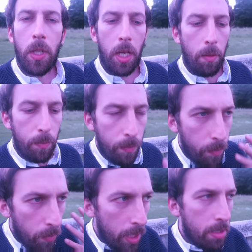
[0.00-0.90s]
And I'm
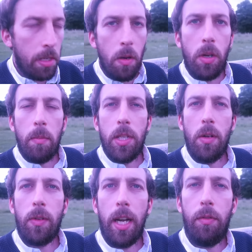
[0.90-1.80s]
it's so I'm
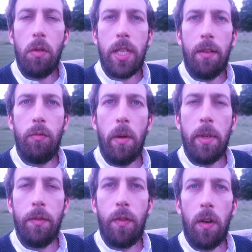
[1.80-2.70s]
so grateful to have
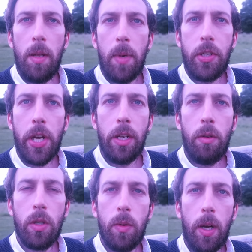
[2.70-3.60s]
women following my
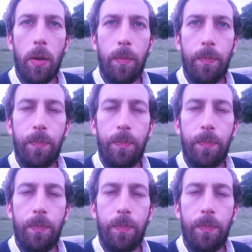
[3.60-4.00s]
channel as well.